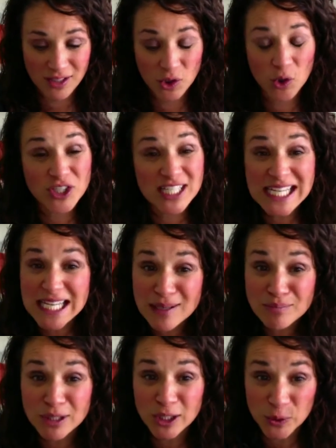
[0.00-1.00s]
Your
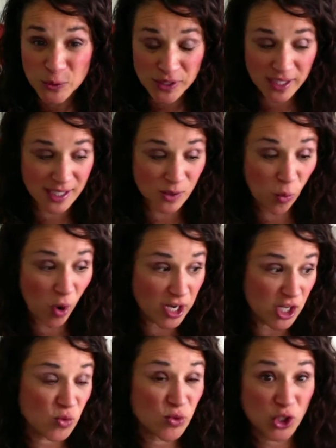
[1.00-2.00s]
team loses. What do
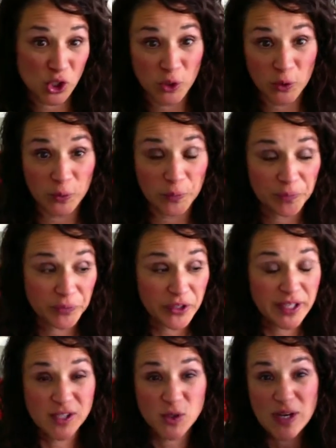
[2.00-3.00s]
you do?
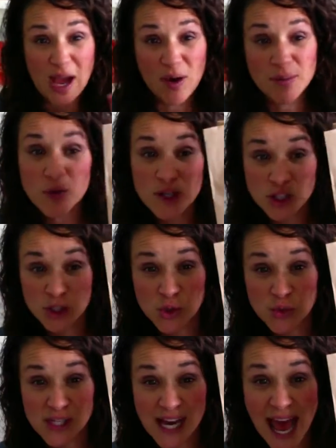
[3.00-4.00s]
So now I'm going to
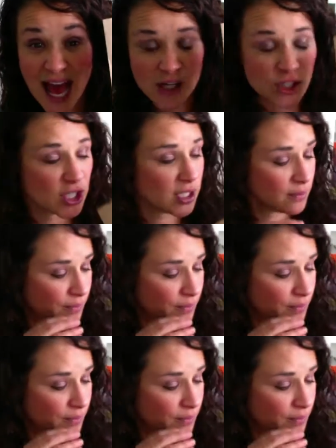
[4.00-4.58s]
choose an action.